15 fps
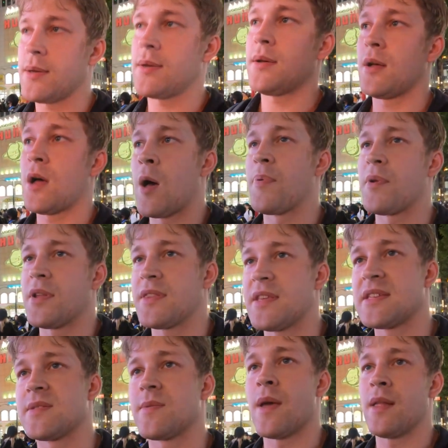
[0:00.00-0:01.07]
I'll put it
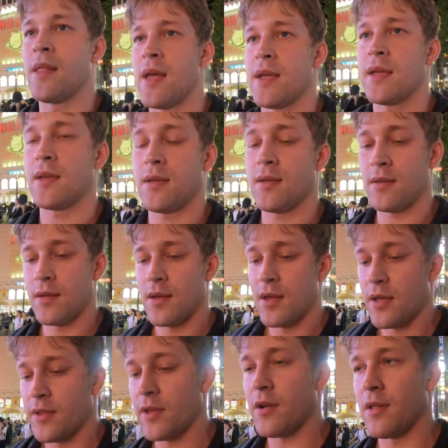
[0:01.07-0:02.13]
this way, like,
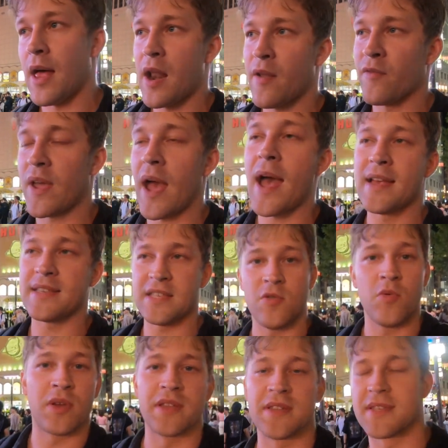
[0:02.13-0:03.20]
there are a lot of guys that you
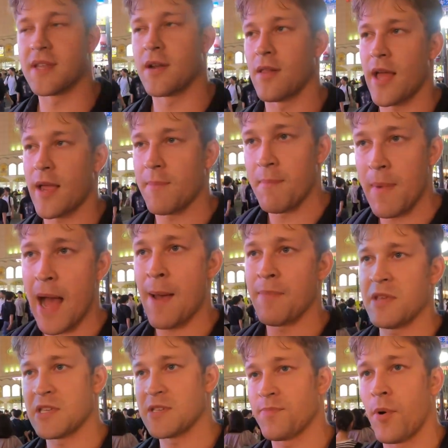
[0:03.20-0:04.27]
would consider like
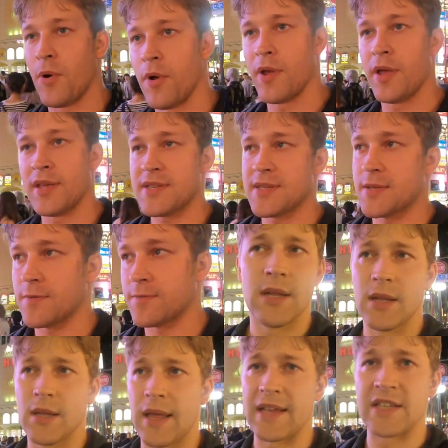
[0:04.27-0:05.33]
mommy's boys,
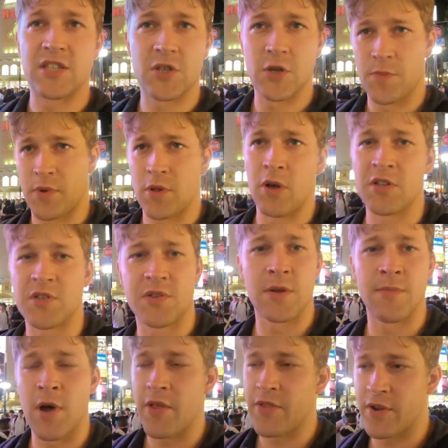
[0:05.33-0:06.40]
like super close with their
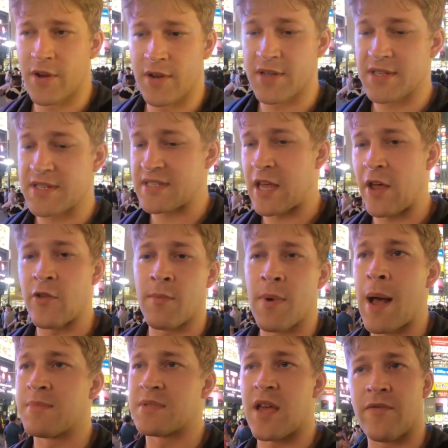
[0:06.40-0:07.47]
mothers, tell their
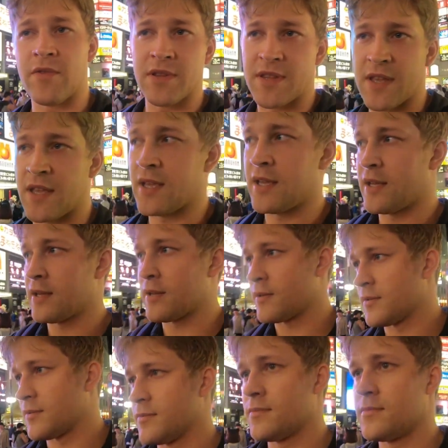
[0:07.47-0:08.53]
moms everything,
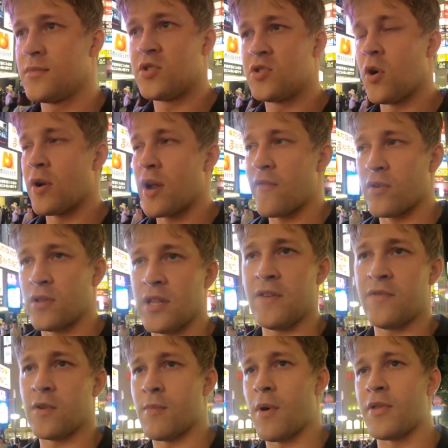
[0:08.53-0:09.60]
don't ever leave
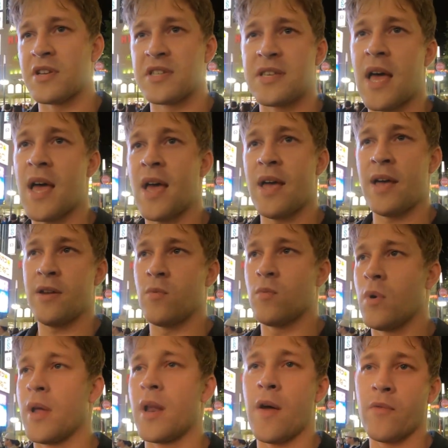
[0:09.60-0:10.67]
their mother's side,
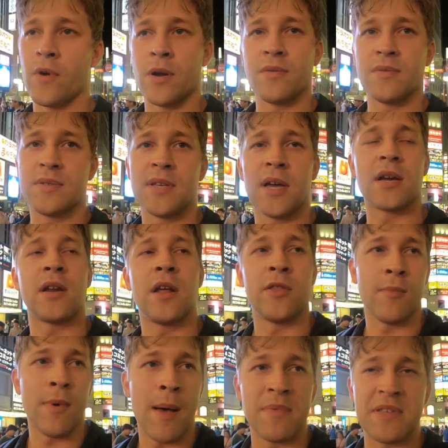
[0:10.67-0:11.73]
whatever, sucking on their
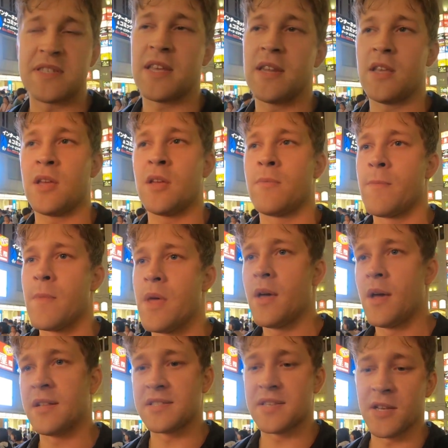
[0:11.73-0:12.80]
mommy's titty
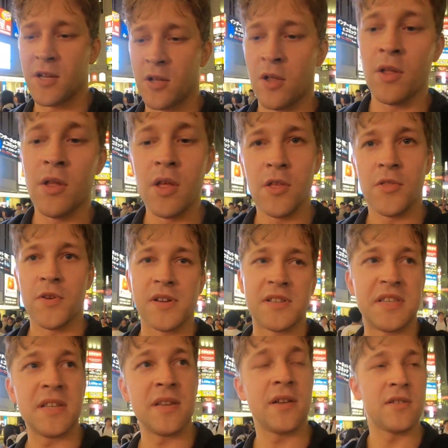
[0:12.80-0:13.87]
until
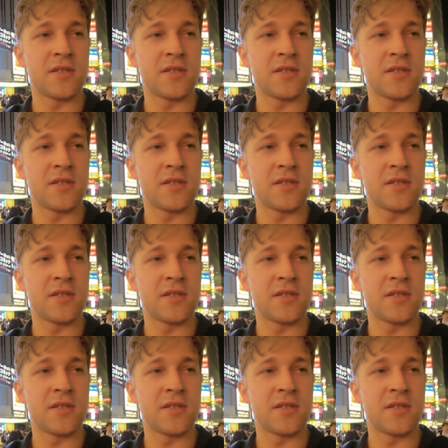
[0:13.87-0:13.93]
13 years